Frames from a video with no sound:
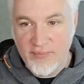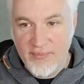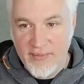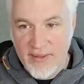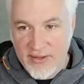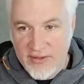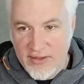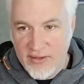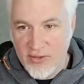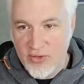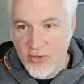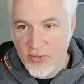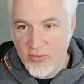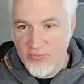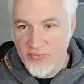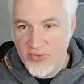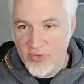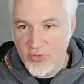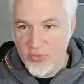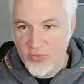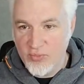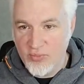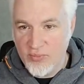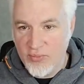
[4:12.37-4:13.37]
As a new
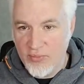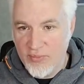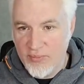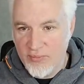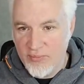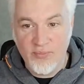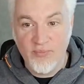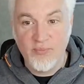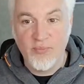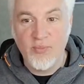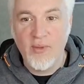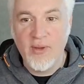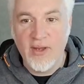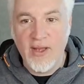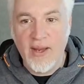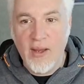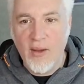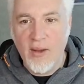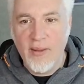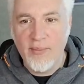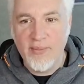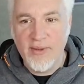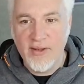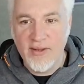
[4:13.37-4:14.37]
view, we're now
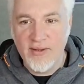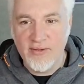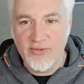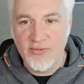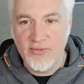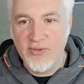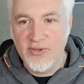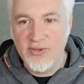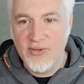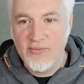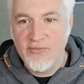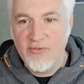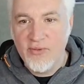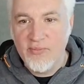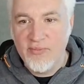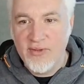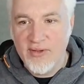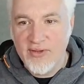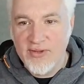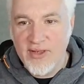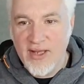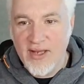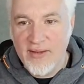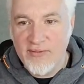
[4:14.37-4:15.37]
up here switching from the
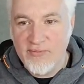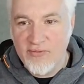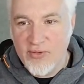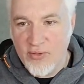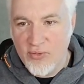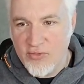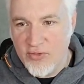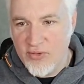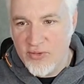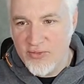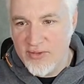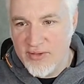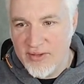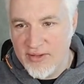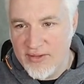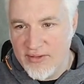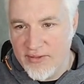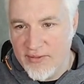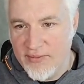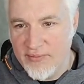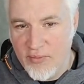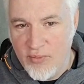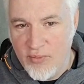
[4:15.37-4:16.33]
chat view to the